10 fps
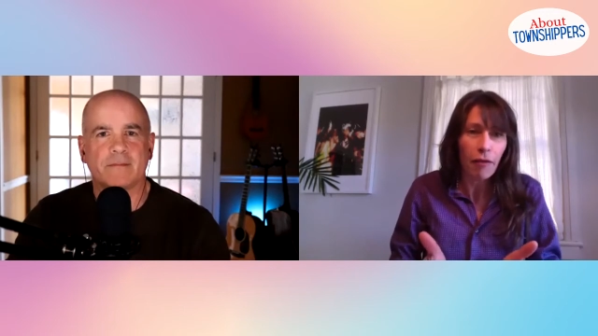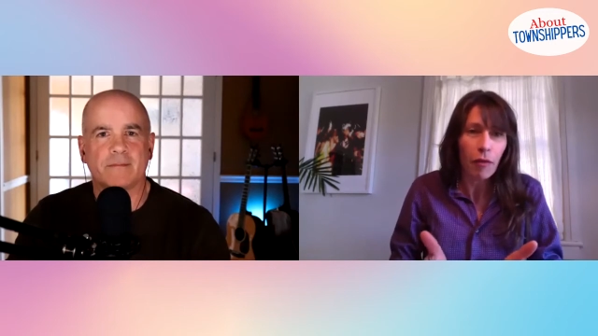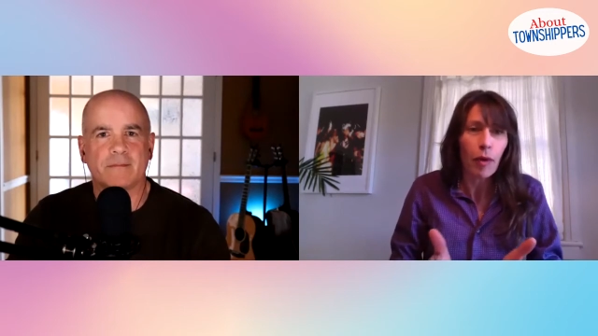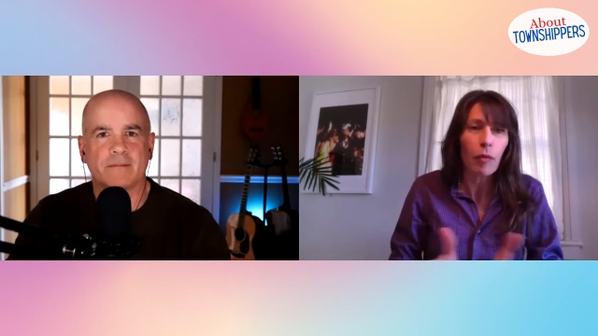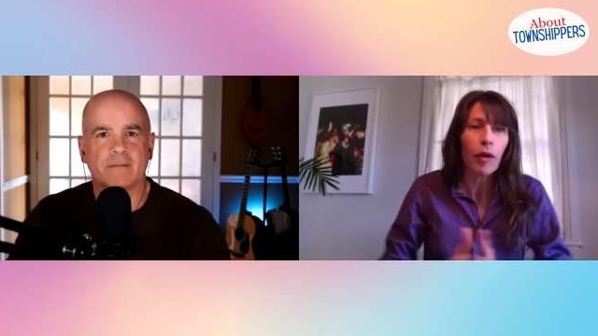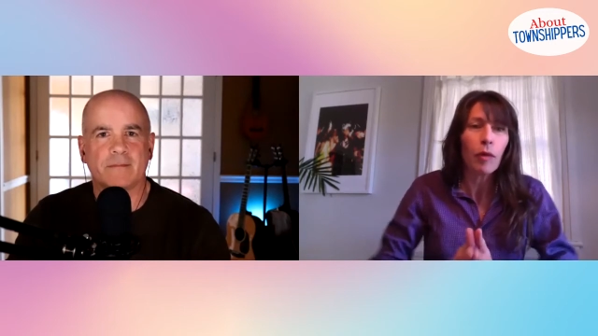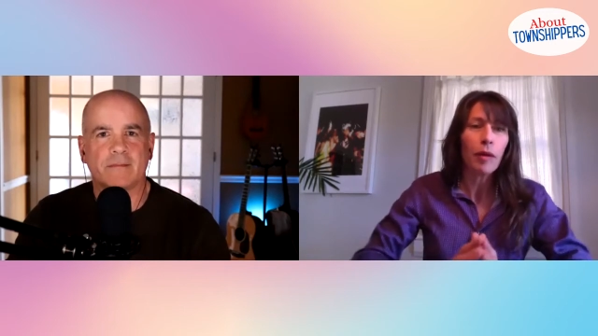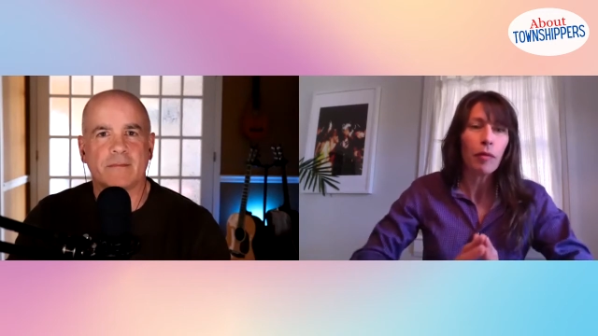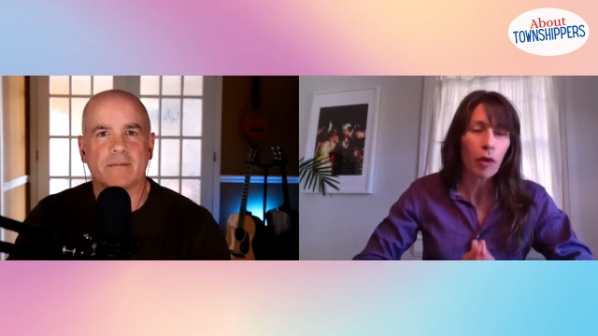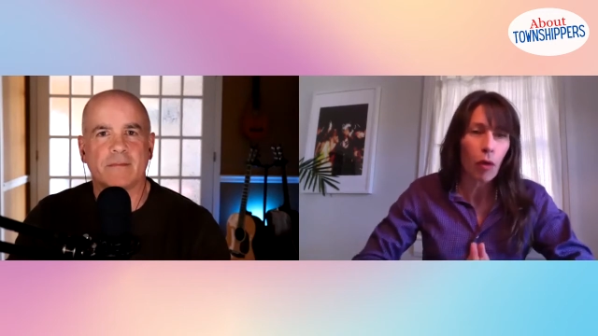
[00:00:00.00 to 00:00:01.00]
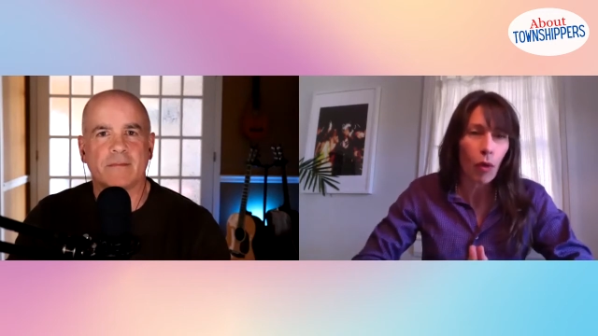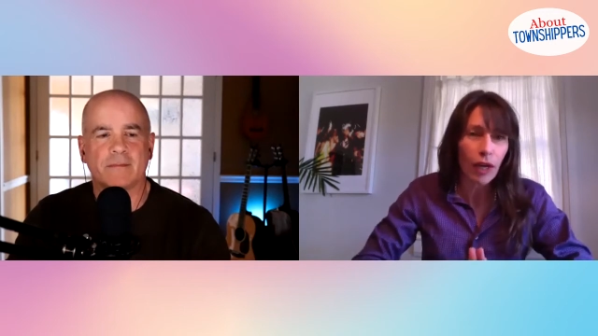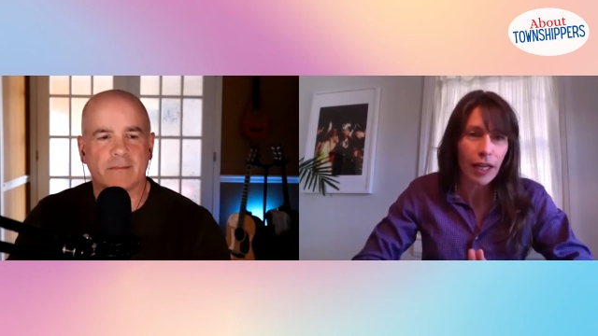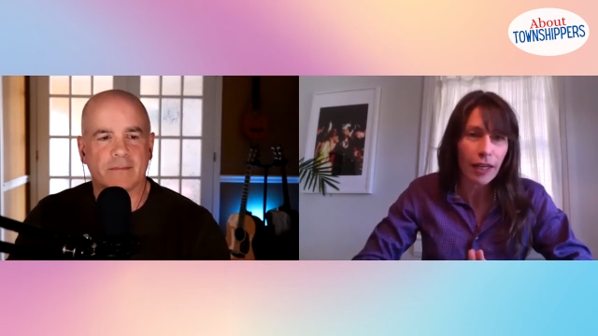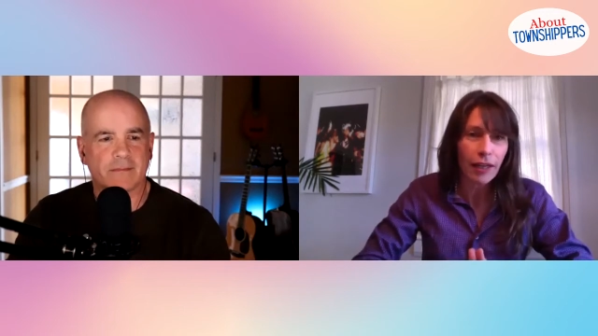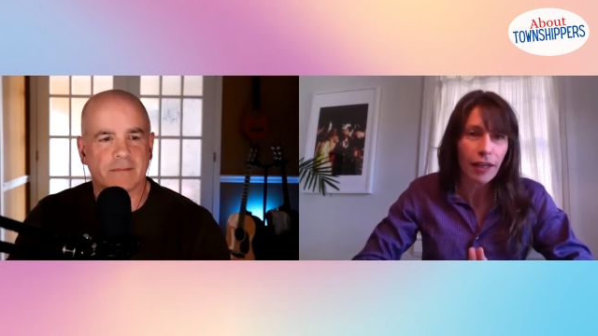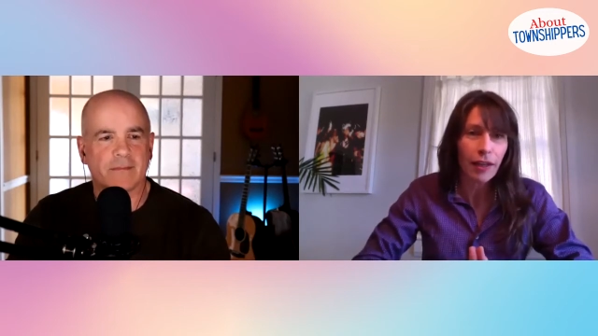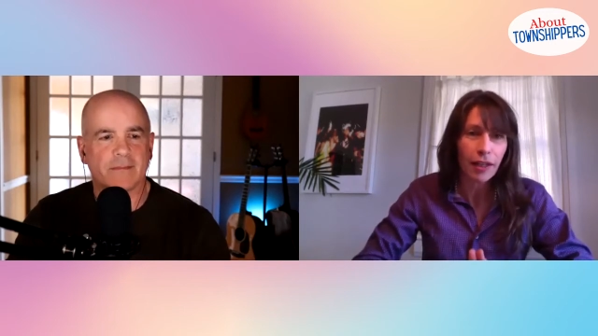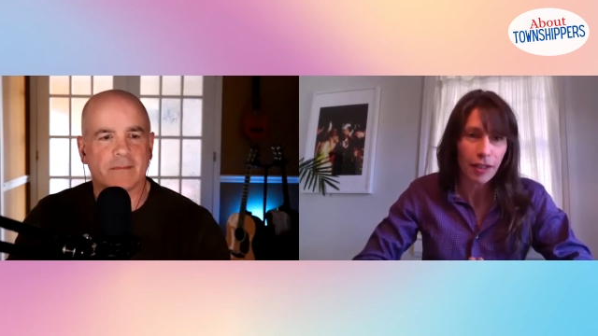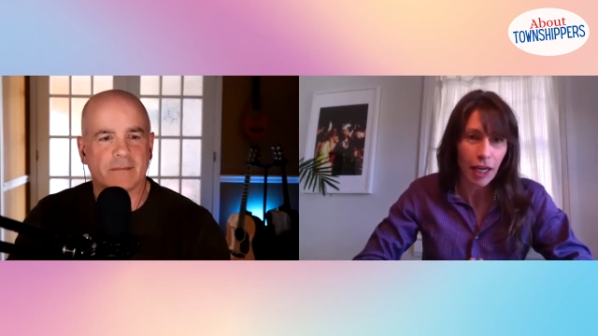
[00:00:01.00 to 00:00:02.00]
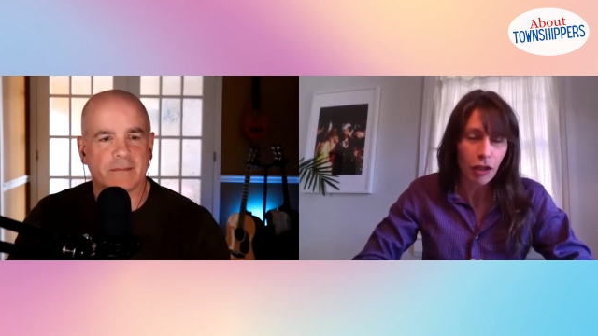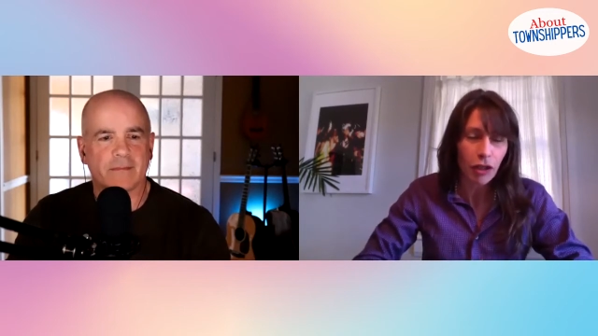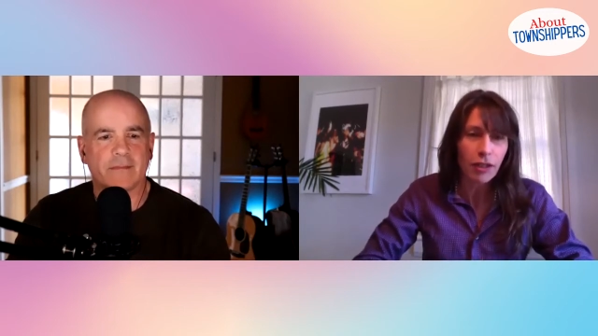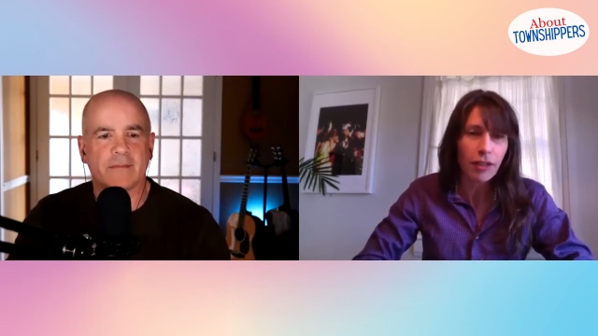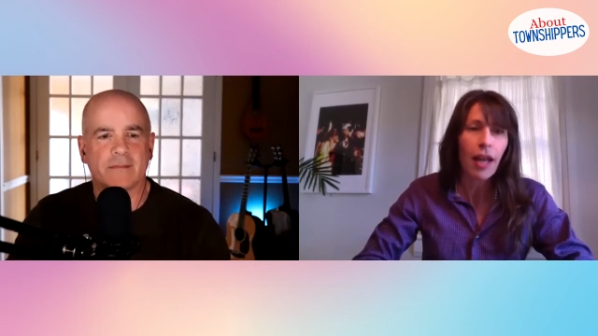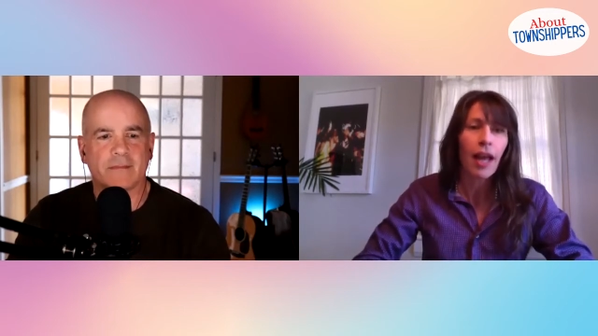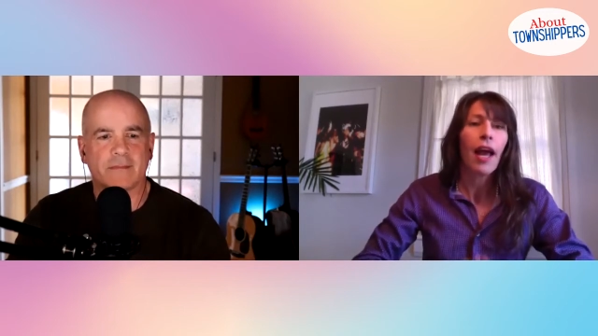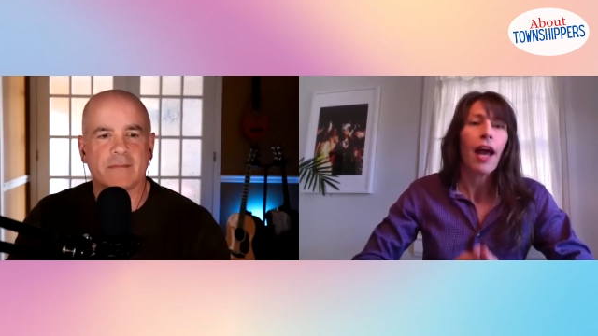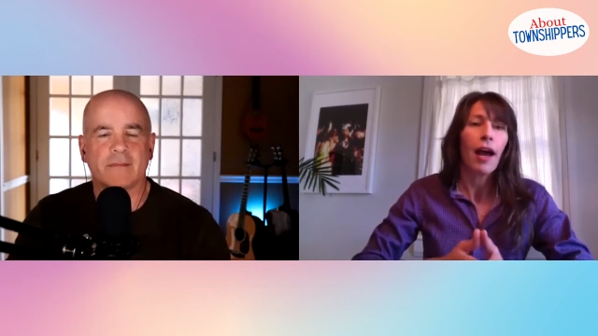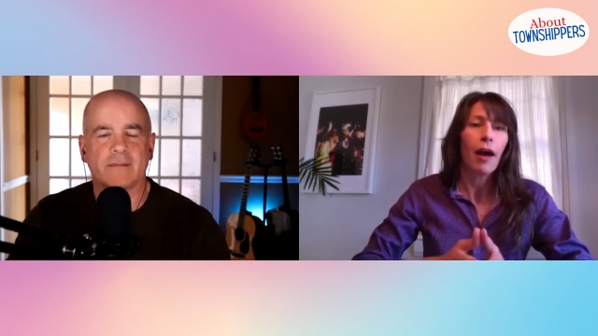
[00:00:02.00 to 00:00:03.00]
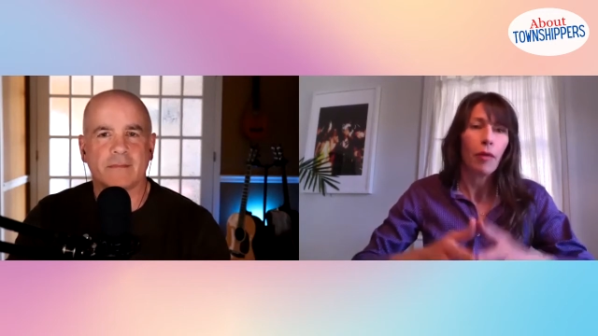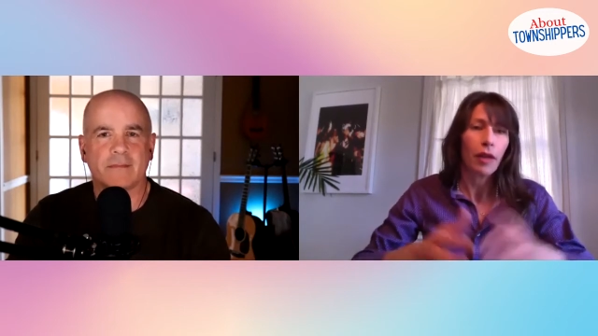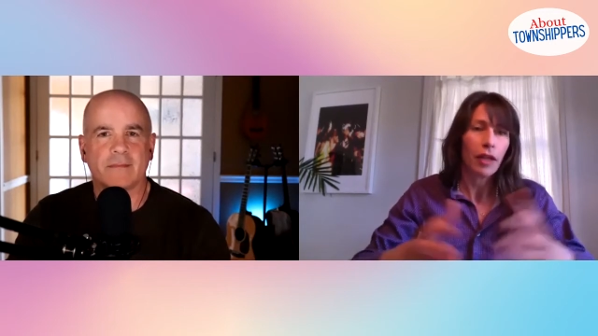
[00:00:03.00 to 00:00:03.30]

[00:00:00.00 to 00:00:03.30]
Speaker 1: We will be recording the sessions uh, with